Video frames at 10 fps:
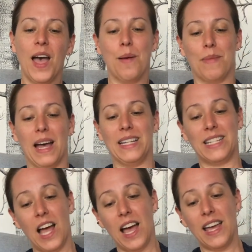"My
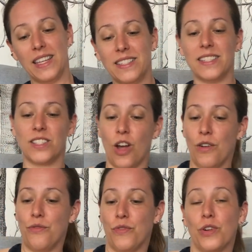tie is a
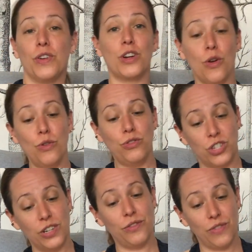scarf for a cold
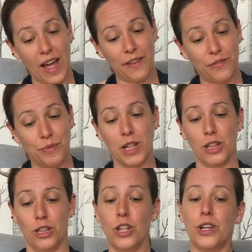giraffe, but
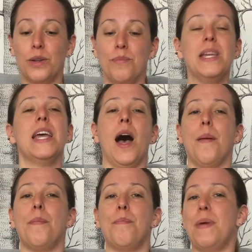look me
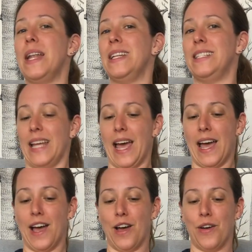up and
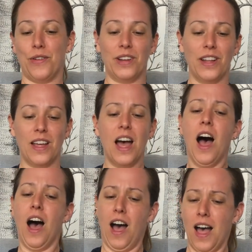down.
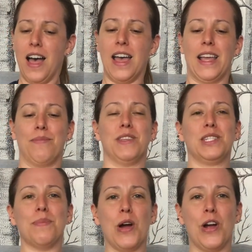I am the
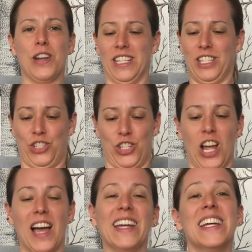smartest
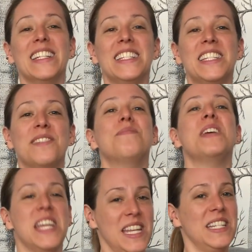giant
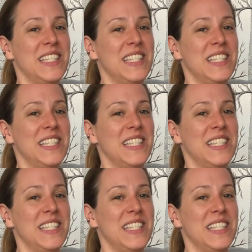in